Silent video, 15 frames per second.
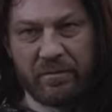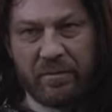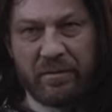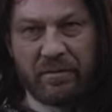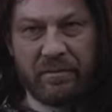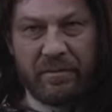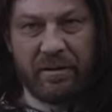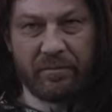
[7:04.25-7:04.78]

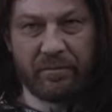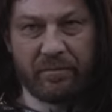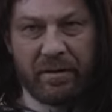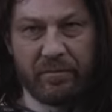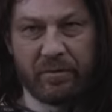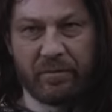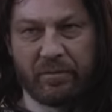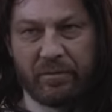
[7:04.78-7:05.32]
needed that
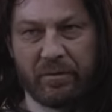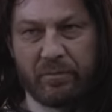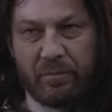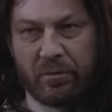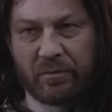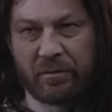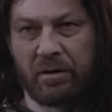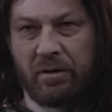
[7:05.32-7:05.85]
fiver for the
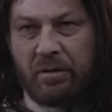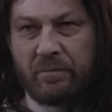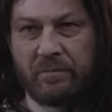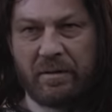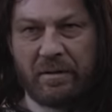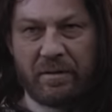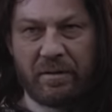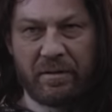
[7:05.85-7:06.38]
bus home.
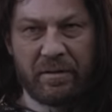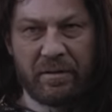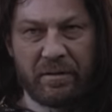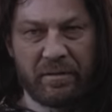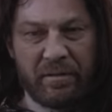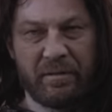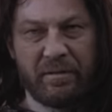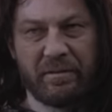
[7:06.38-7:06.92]

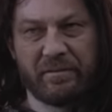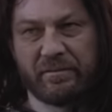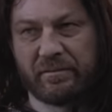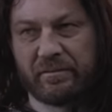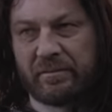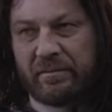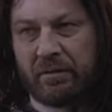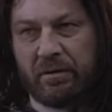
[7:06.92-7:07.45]
And
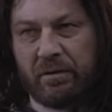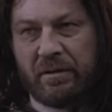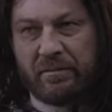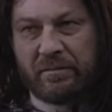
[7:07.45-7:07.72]
it's tipping it